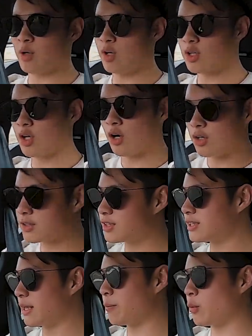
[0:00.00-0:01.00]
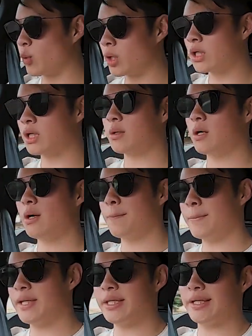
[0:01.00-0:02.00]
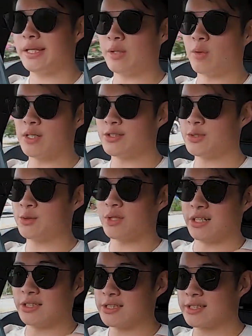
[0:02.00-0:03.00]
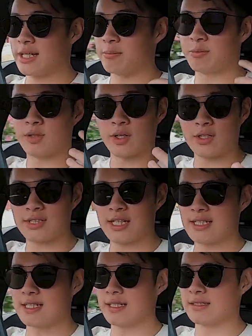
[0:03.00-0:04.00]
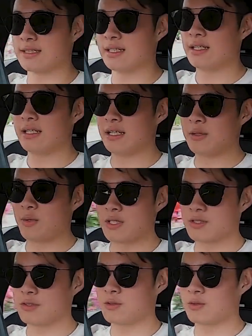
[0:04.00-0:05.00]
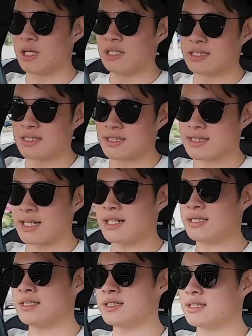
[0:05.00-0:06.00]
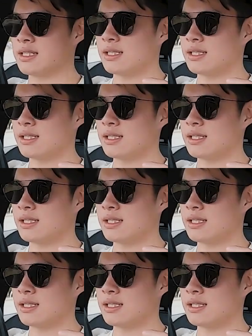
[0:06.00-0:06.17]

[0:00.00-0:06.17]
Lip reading: more concept work, meaning it wants you to understand processes. It wants you to understand